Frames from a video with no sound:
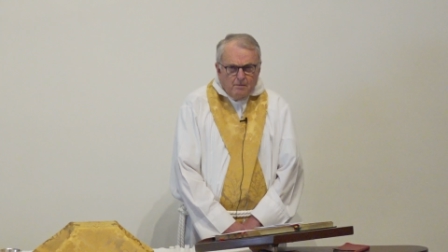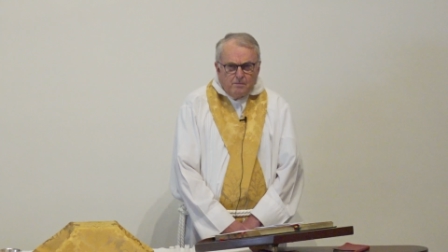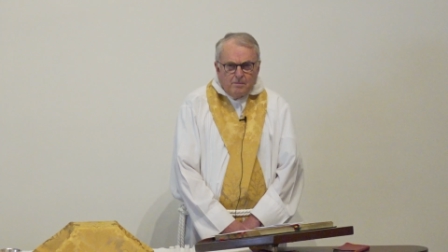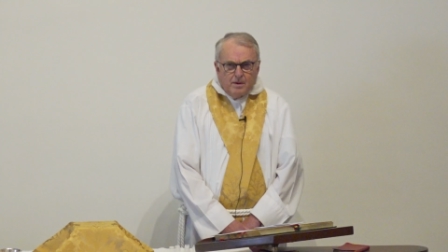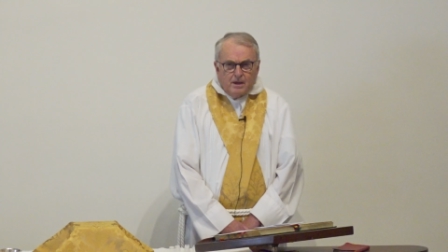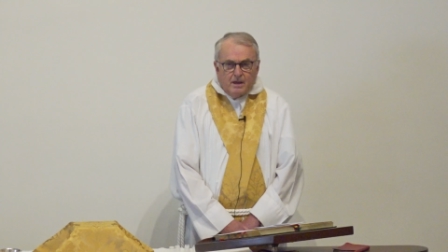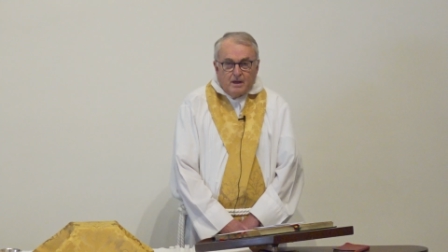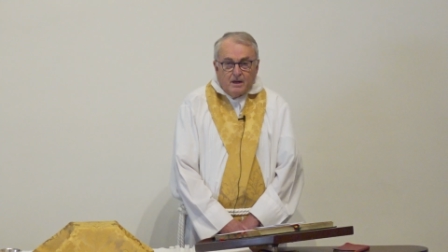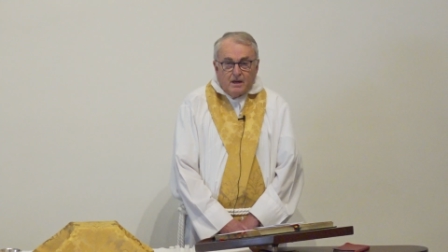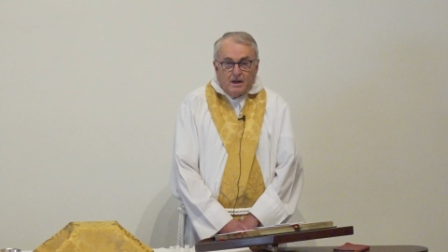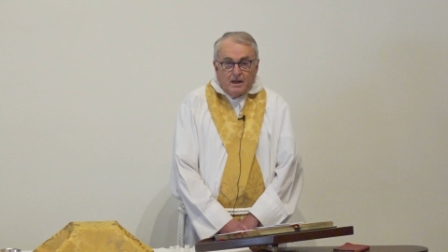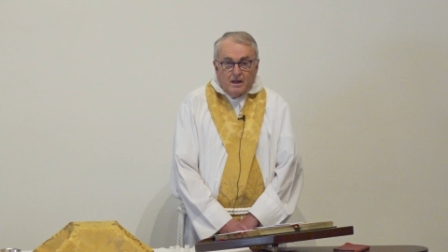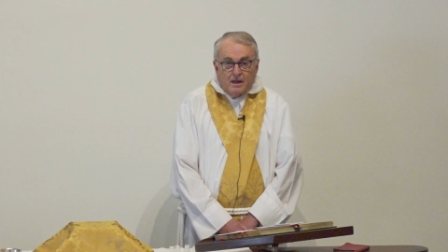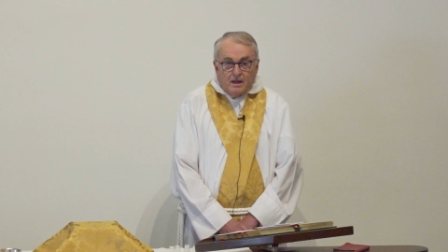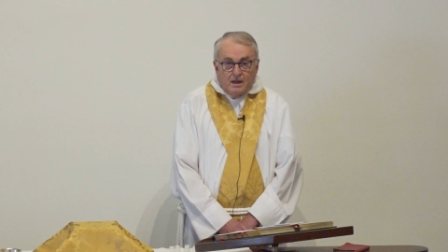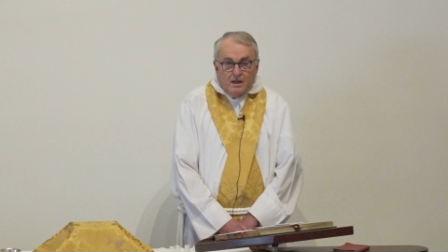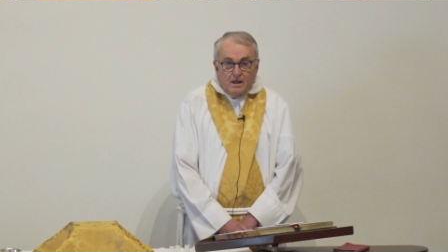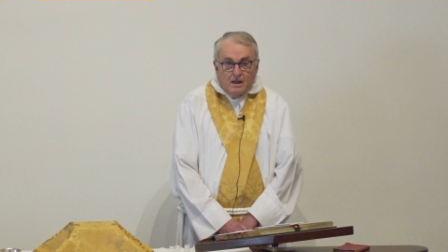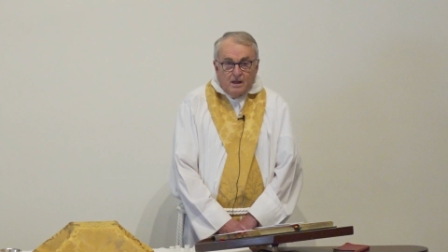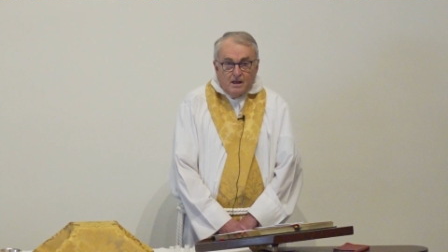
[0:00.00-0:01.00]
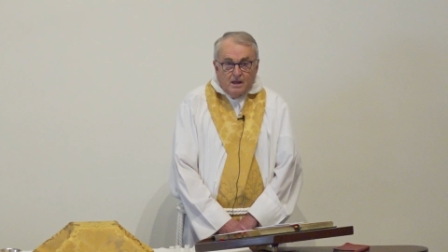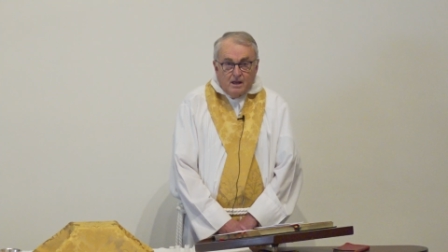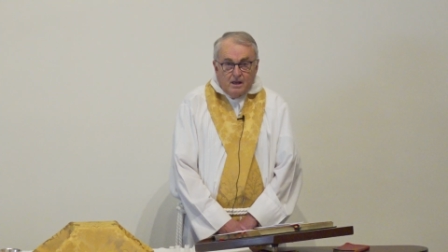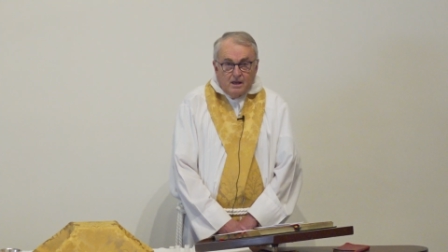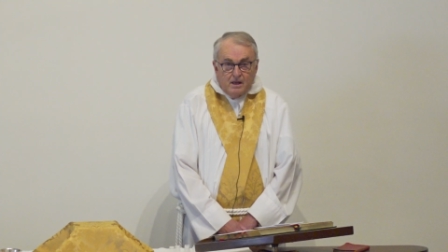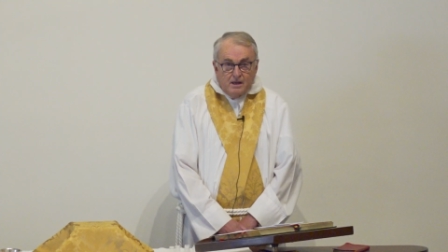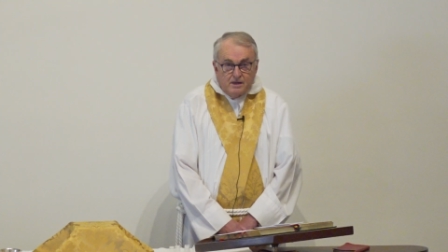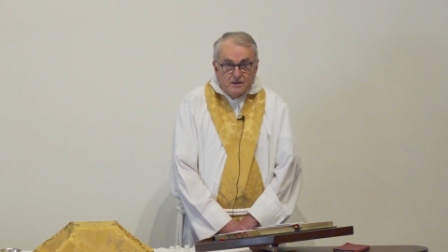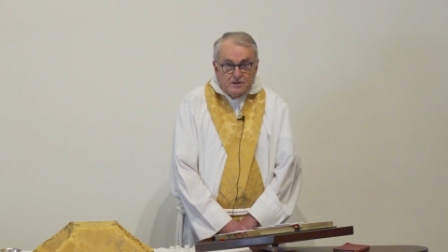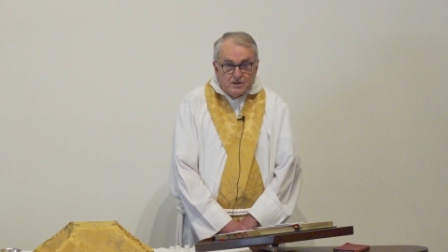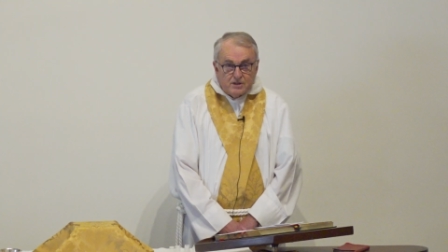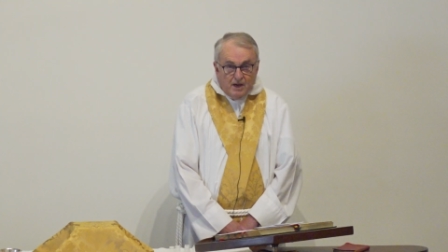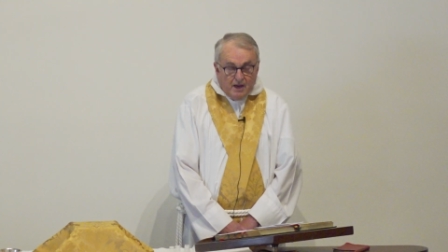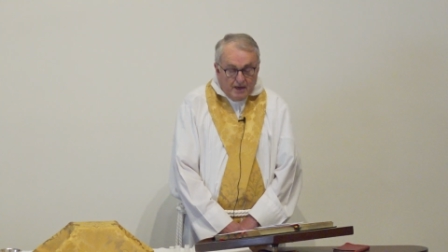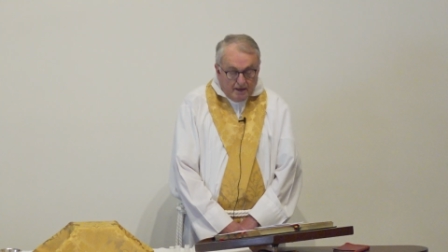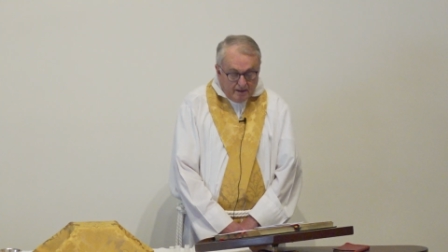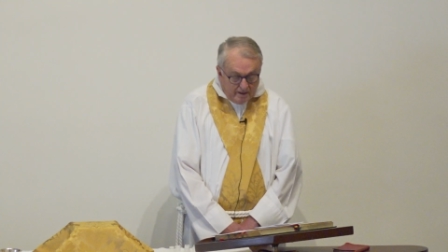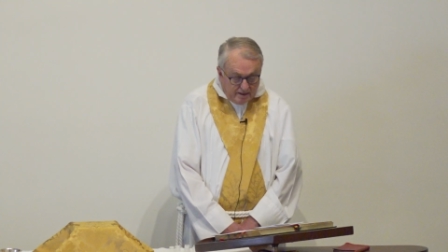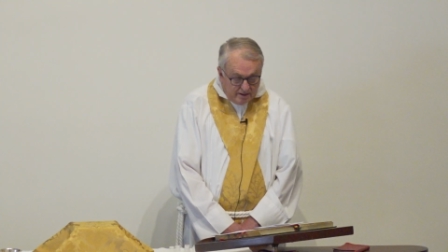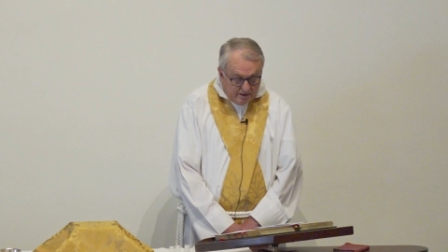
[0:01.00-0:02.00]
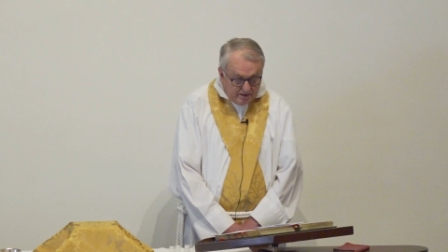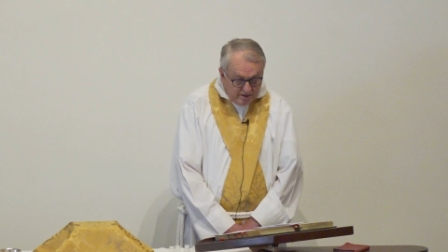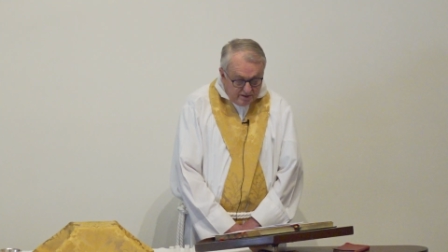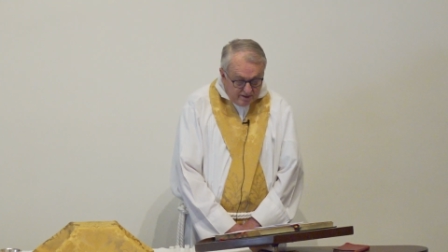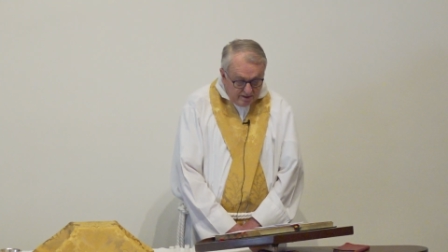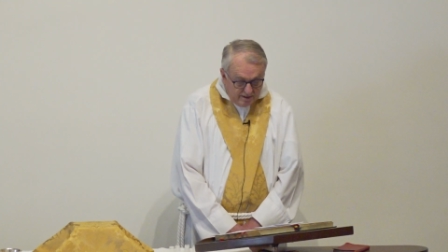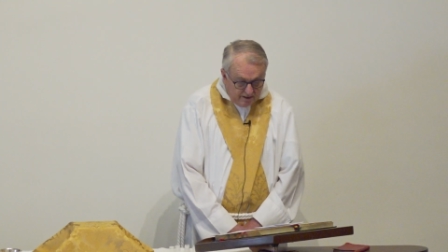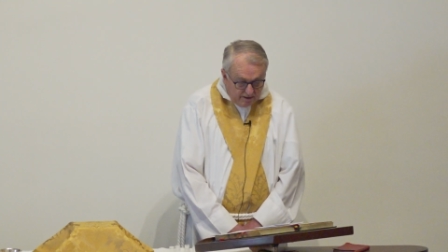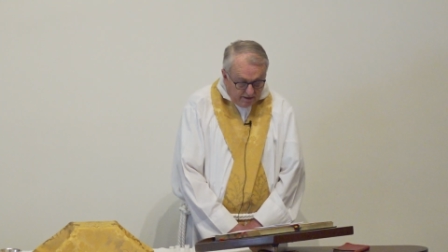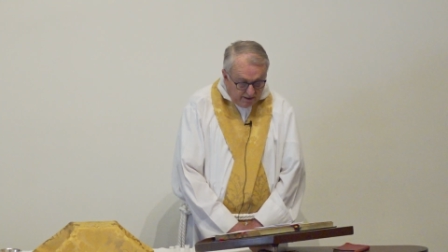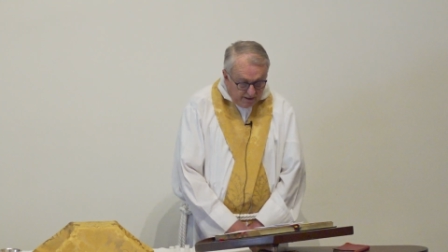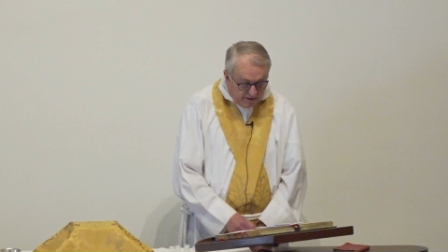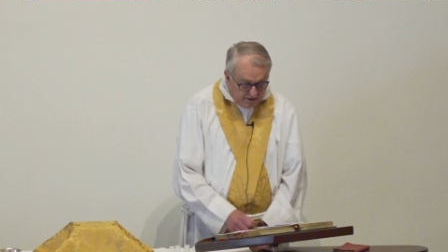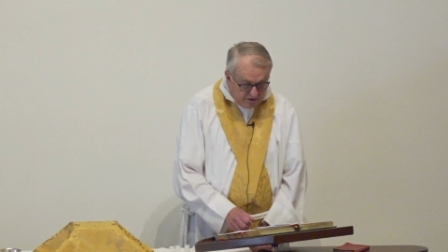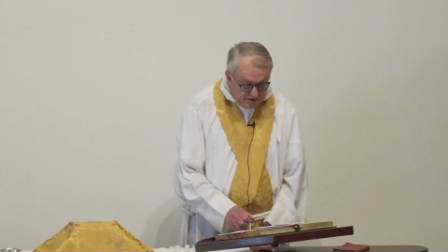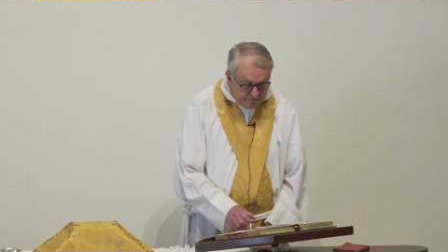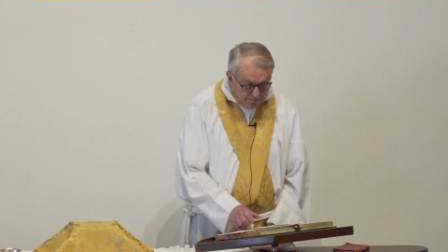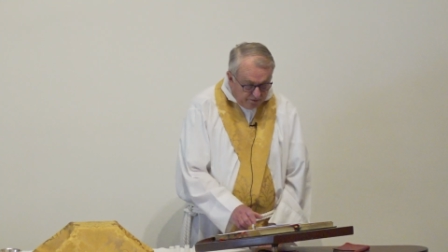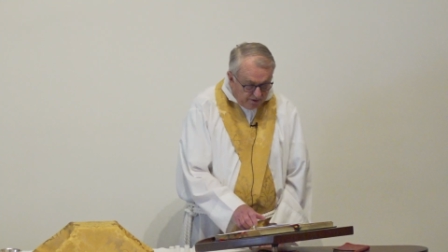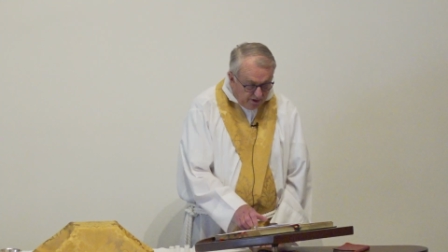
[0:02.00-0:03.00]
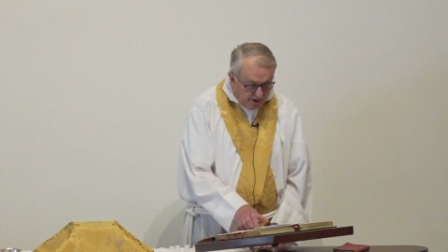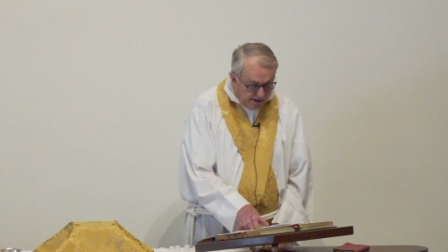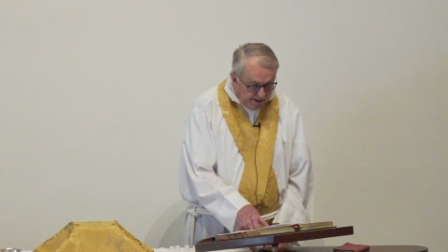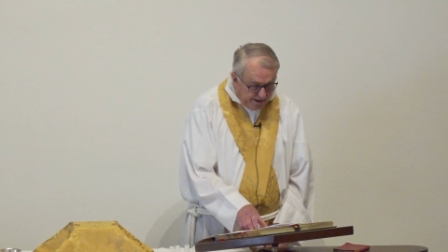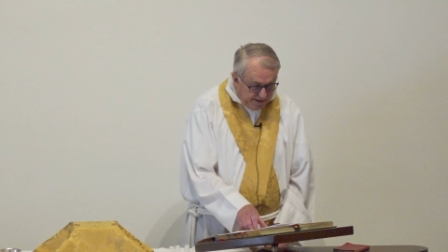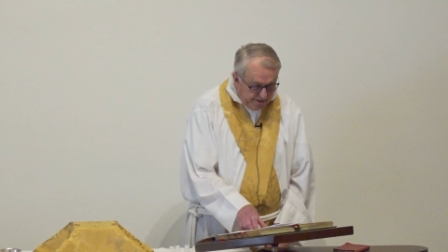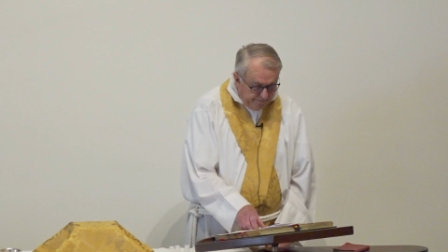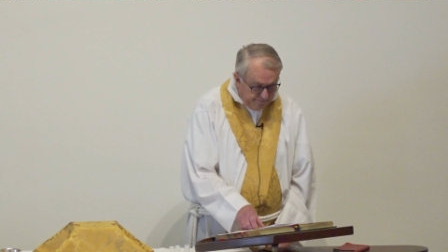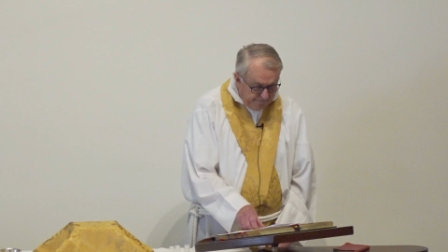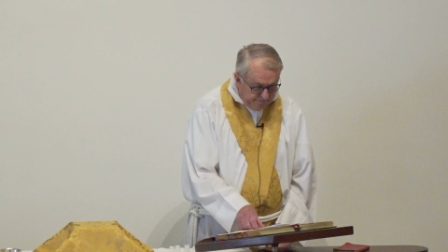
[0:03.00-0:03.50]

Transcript: Beginning in silence, let us pray.